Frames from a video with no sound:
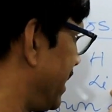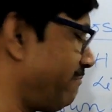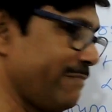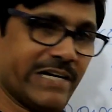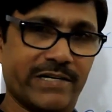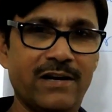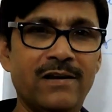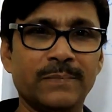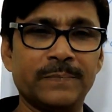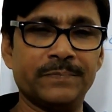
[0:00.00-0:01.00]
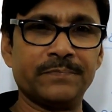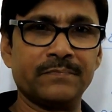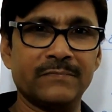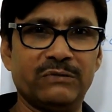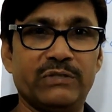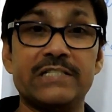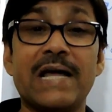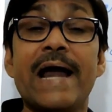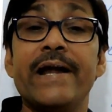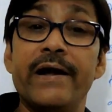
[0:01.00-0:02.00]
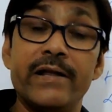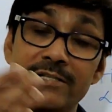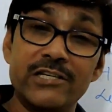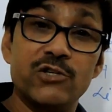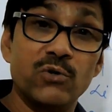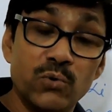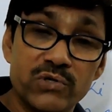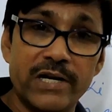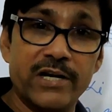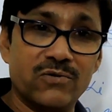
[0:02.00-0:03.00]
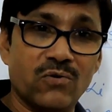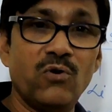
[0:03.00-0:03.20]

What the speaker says: metal, which has high tendency to lose electron.